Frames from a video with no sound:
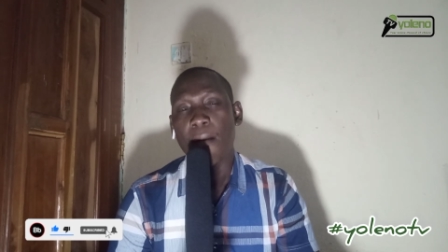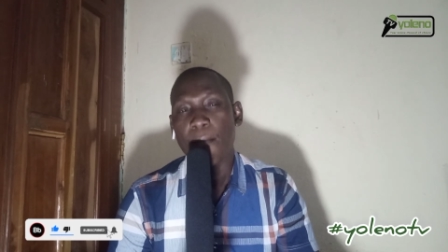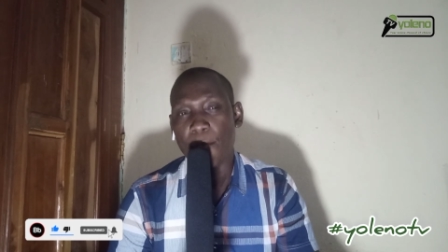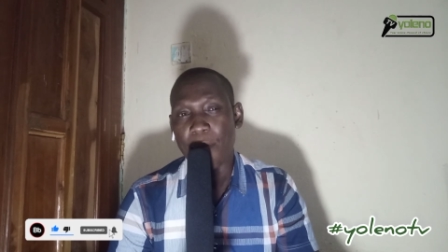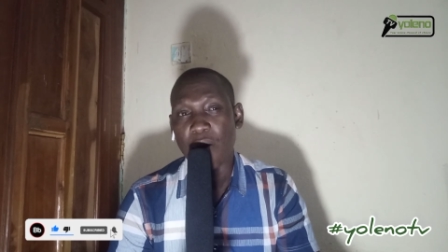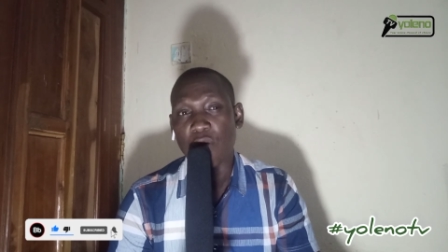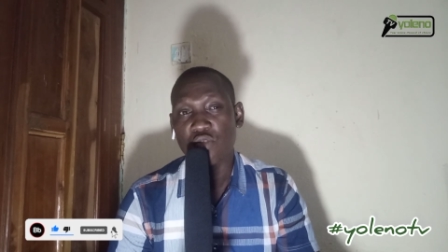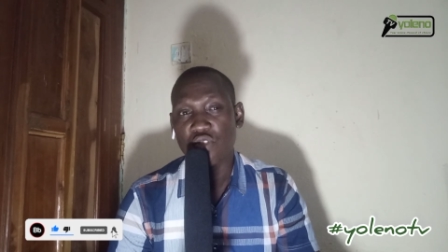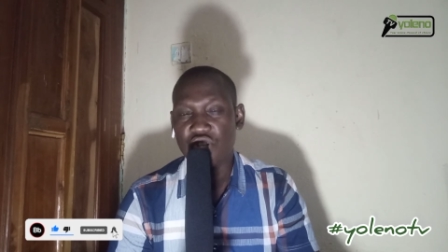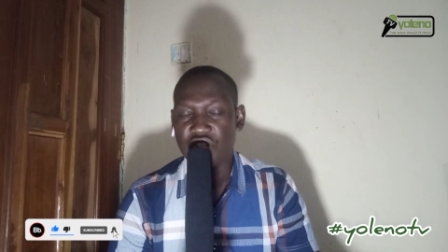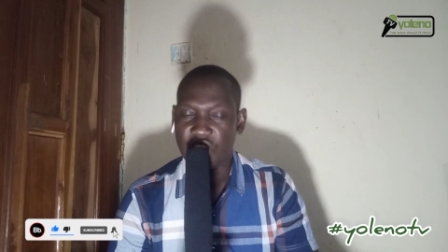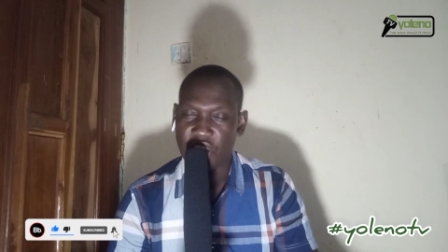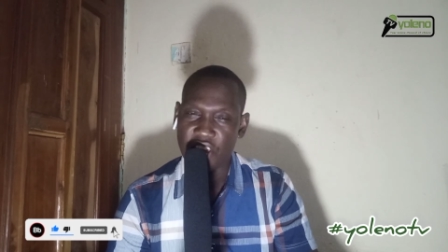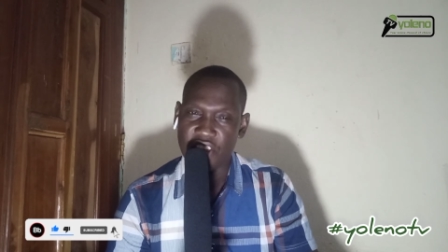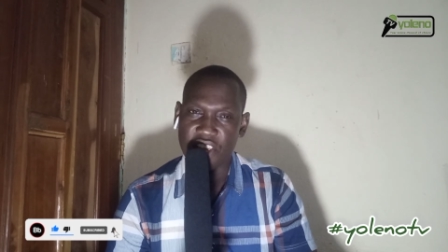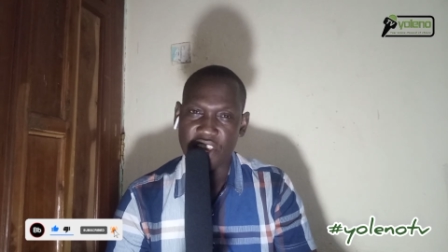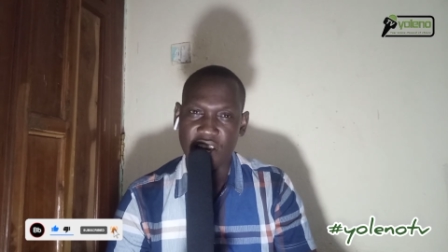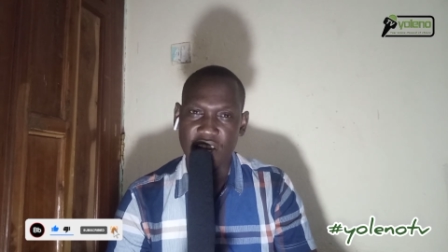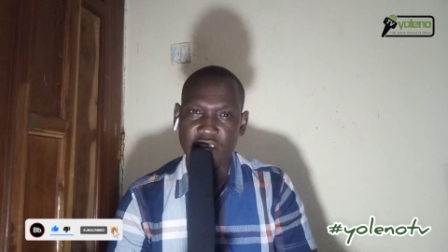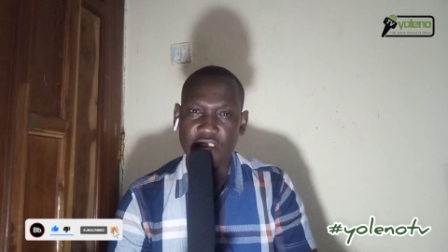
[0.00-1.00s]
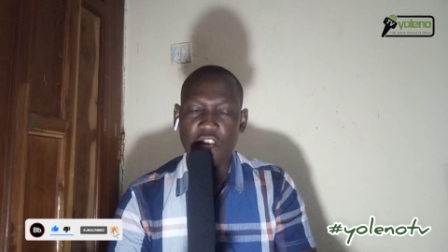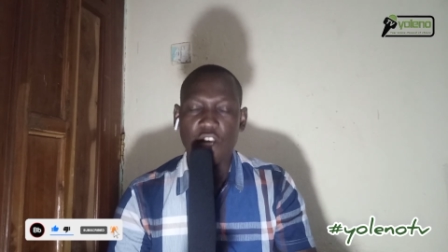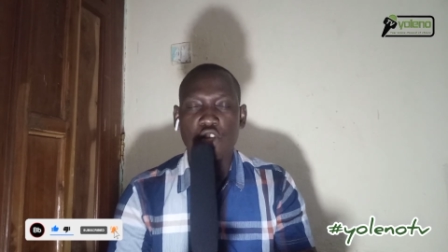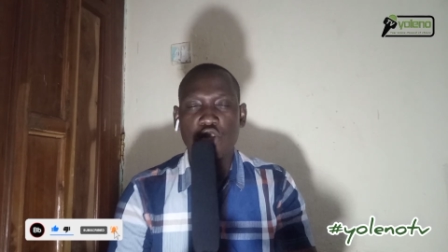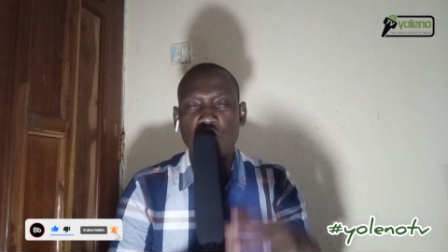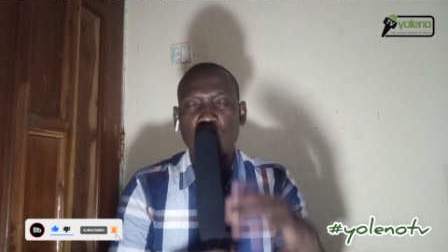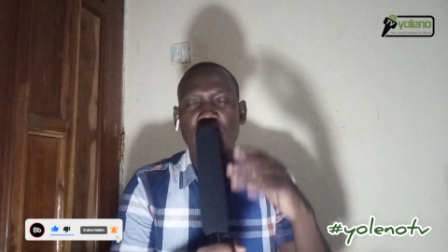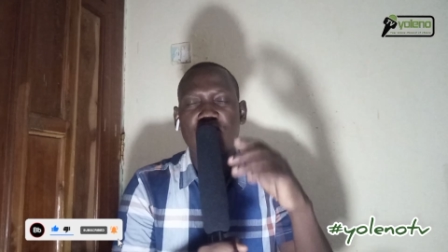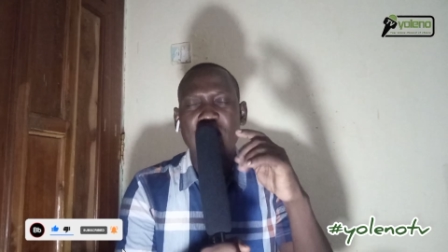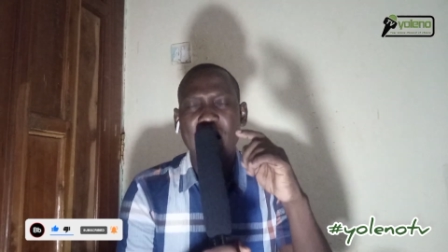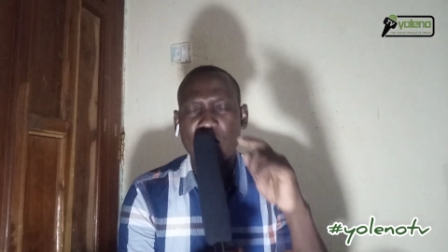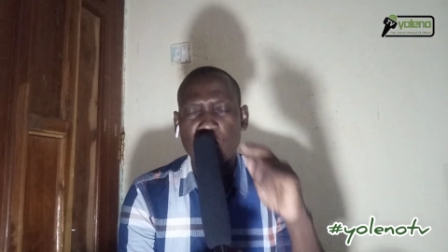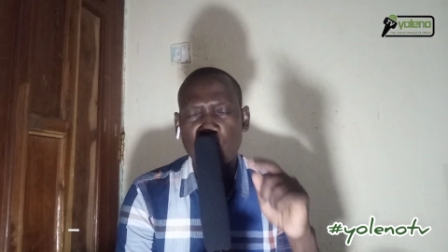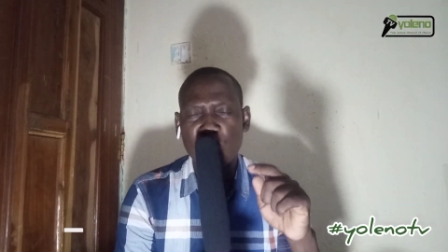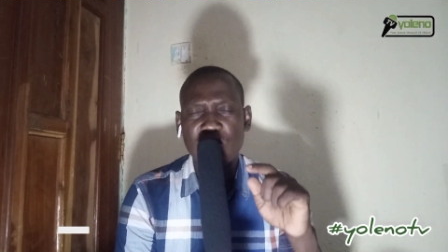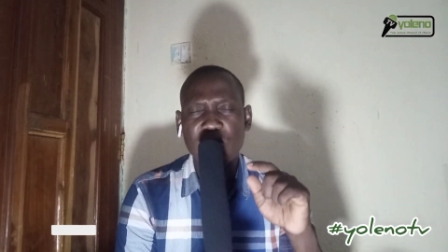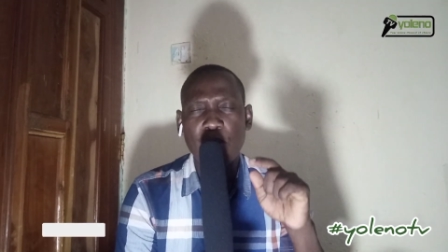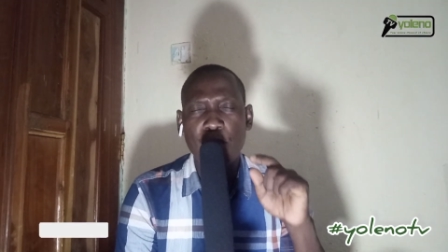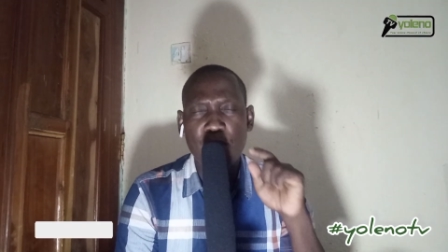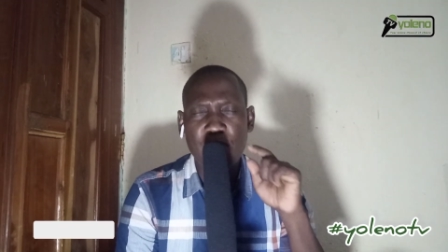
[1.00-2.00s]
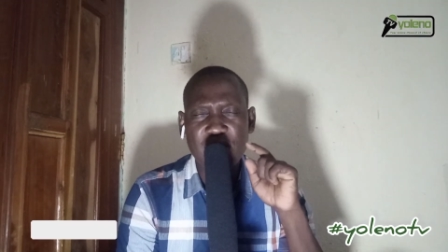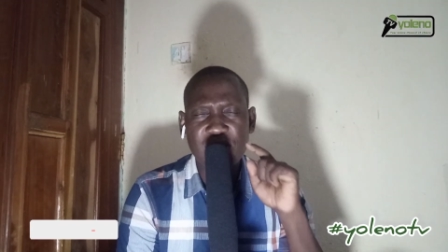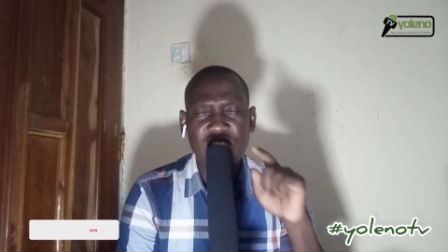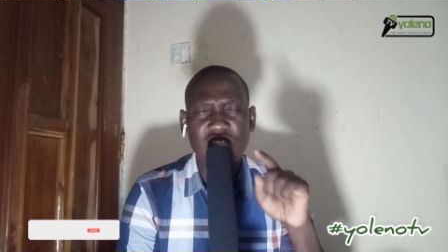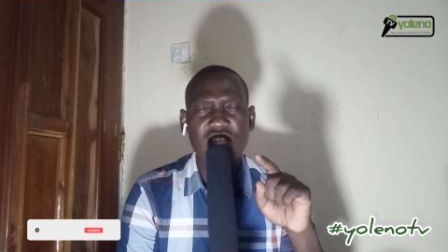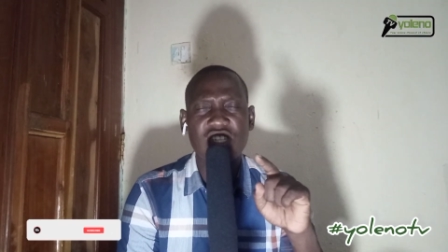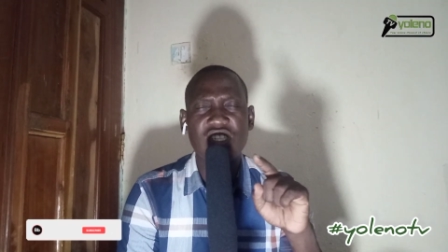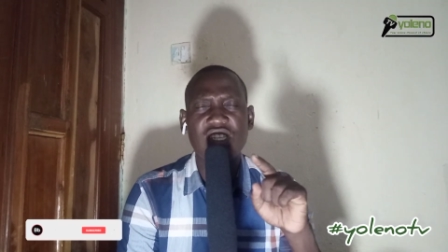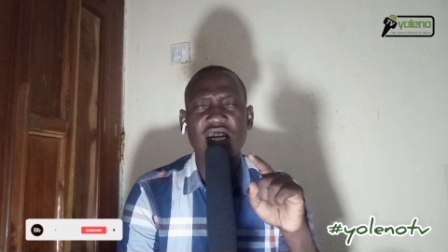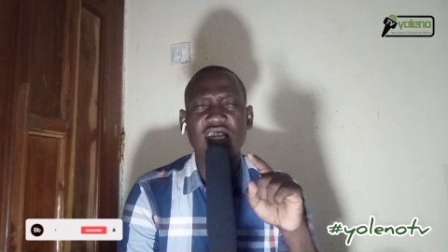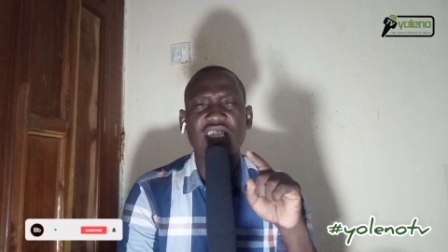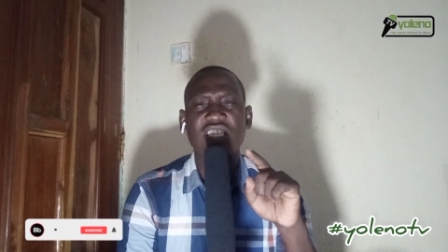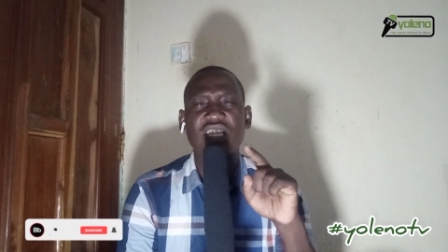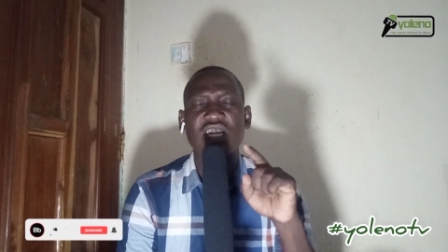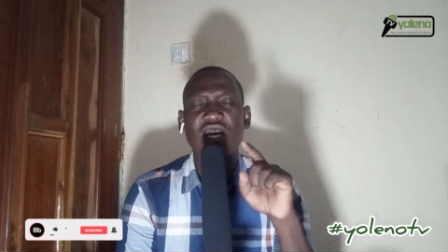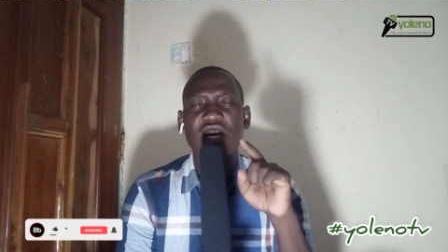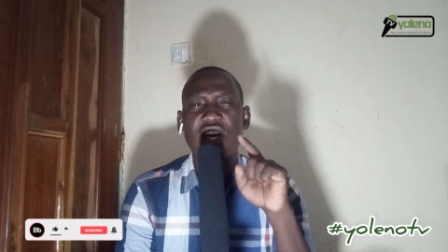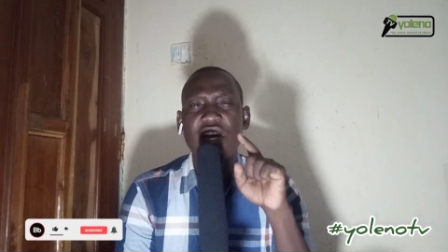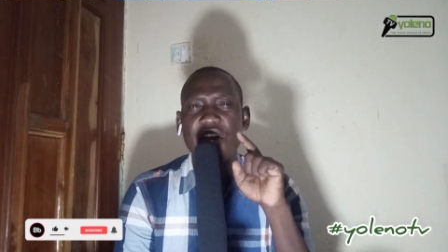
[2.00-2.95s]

mount kenya so that was the message that